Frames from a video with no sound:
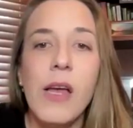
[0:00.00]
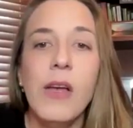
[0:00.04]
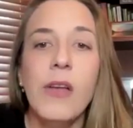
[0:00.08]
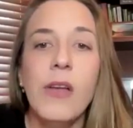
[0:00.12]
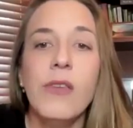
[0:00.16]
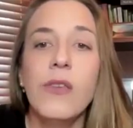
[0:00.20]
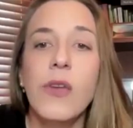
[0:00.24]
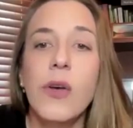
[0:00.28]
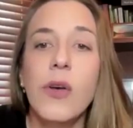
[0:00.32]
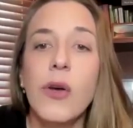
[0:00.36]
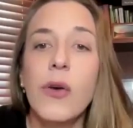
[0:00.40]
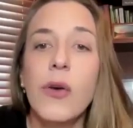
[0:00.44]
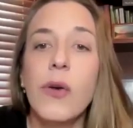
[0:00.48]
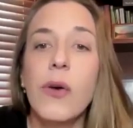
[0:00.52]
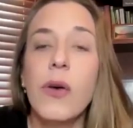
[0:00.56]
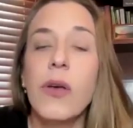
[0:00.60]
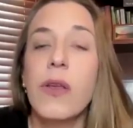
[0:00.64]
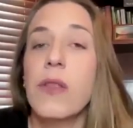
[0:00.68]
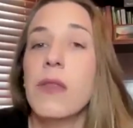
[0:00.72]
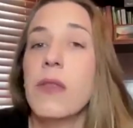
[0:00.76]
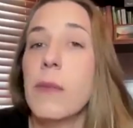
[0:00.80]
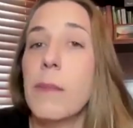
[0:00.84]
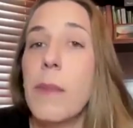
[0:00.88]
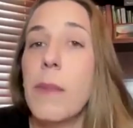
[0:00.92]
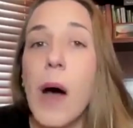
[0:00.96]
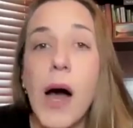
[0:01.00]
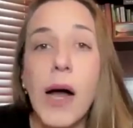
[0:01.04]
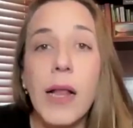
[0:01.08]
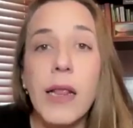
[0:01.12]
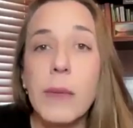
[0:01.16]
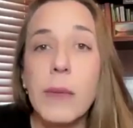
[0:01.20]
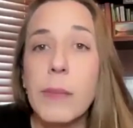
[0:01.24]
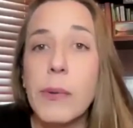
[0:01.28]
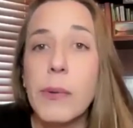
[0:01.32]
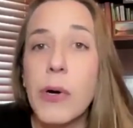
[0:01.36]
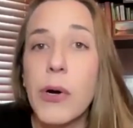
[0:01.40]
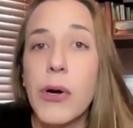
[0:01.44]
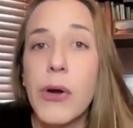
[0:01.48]
So the
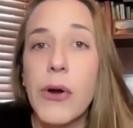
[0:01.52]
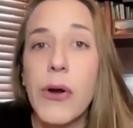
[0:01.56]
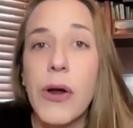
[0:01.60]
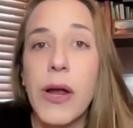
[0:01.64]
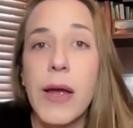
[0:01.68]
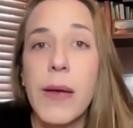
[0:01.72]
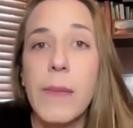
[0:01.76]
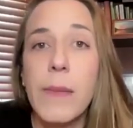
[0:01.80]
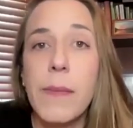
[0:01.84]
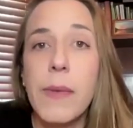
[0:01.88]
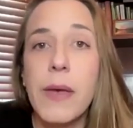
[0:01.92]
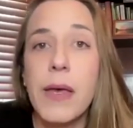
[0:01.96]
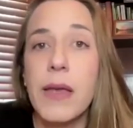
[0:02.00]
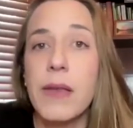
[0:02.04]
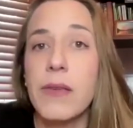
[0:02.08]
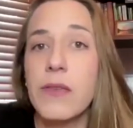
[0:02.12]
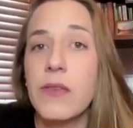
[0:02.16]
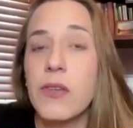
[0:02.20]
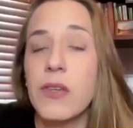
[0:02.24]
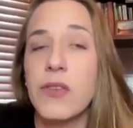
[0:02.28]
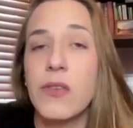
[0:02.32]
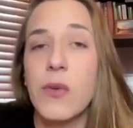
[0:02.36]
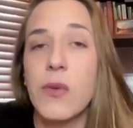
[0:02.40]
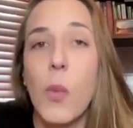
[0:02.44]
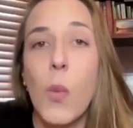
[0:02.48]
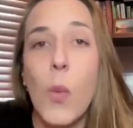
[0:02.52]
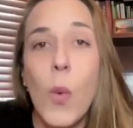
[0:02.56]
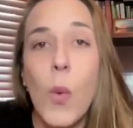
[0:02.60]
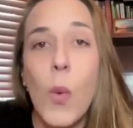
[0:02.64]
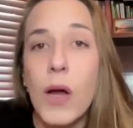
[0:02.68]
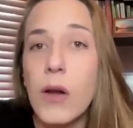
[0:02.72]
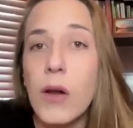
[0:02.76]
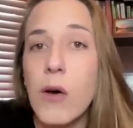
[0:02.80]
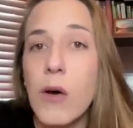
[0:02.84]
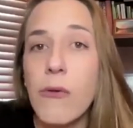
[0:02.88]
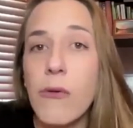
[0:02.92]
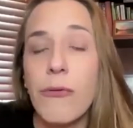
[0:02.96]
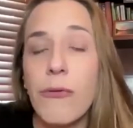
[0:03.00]
pilot program is just a
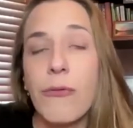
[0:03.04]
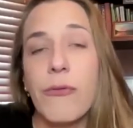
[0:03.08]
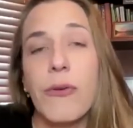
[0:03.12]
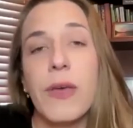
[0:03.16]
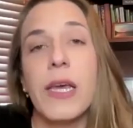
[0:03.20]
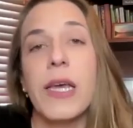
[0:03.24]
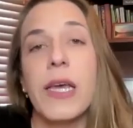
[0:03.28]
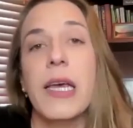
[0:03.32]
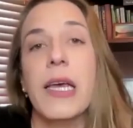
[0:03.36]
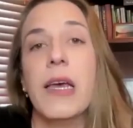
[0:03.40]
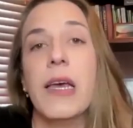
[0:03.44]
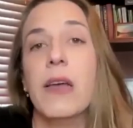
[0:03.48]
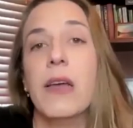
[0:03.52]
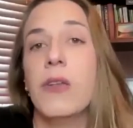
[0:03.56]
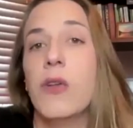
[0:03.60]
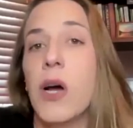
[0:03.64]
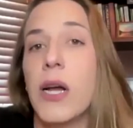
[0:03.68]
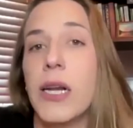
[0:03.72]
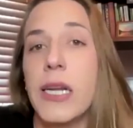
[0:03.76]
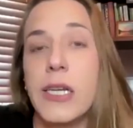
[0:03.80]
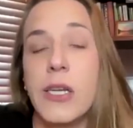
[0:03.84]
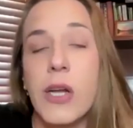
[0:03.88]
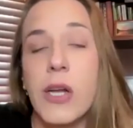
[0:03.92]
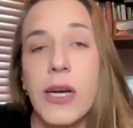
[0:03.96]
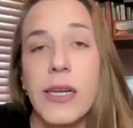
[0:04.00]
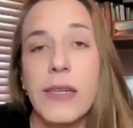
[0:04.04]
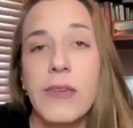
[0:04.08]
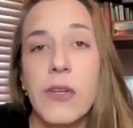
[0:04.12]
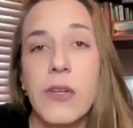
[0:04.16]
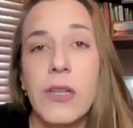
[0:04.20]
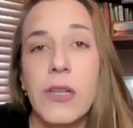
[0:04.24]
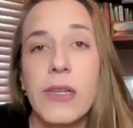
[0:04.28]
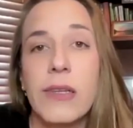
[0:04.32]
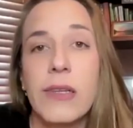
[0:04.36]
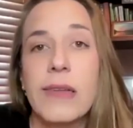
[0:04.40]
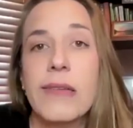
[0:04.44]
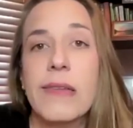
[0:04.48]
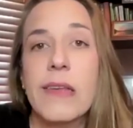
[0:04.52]
one-off fee,
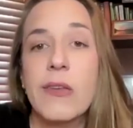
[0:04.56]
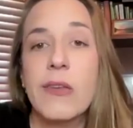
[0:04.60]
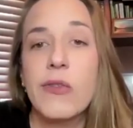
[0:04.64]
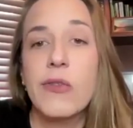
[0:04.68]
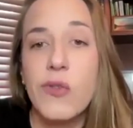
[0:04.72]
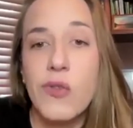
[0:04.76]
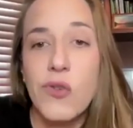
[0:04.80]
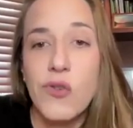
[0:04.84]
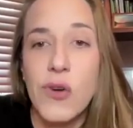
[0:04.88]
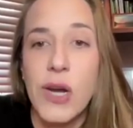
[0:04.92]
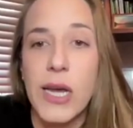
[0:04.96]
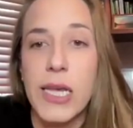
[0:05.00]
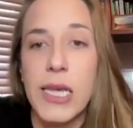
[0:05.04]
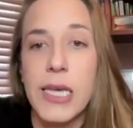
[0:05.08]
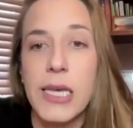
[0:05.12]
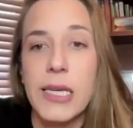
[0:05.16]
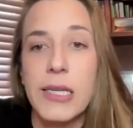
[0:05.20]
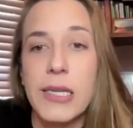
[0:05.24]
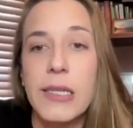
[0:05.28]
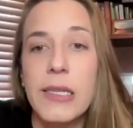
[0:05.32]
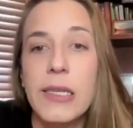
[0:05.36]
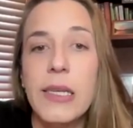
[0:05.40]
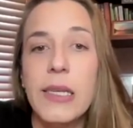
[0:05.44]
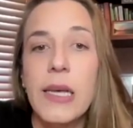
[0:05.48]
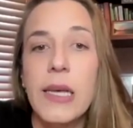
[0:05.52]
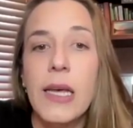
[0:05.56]
$99 Australian.